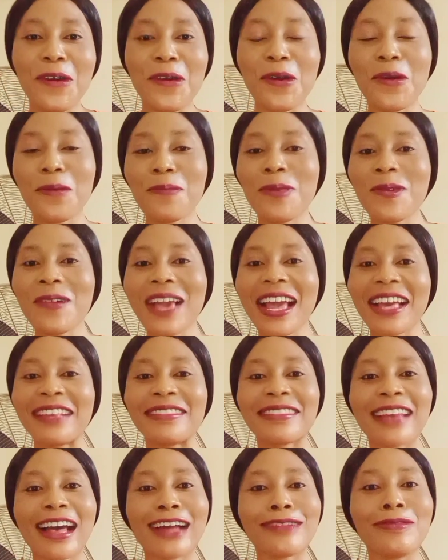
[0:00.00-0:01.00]
Hope you guys
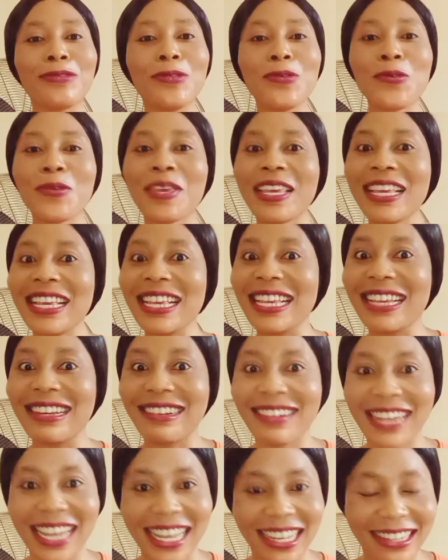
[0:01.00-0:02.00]
are doing
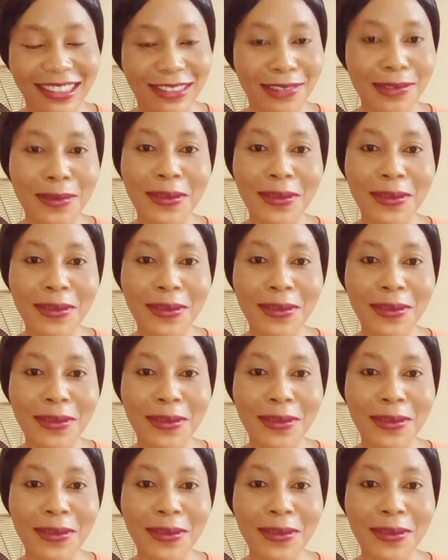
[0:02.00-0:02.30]
great.